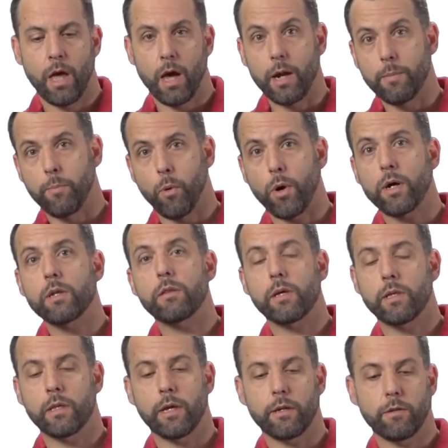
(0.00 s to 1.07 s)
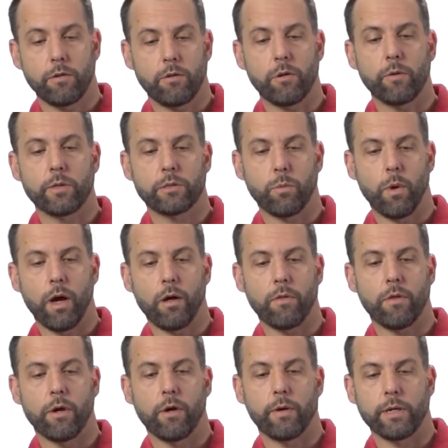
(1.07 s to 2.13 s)
An important thing to do as well,
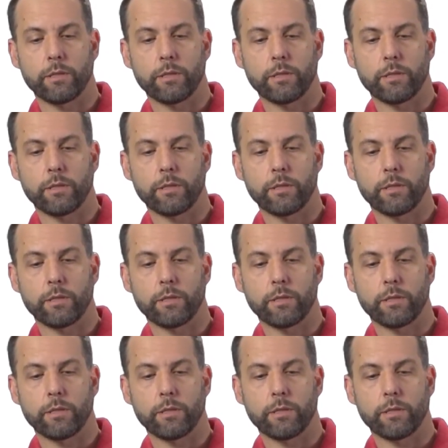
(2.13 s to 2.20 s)
though,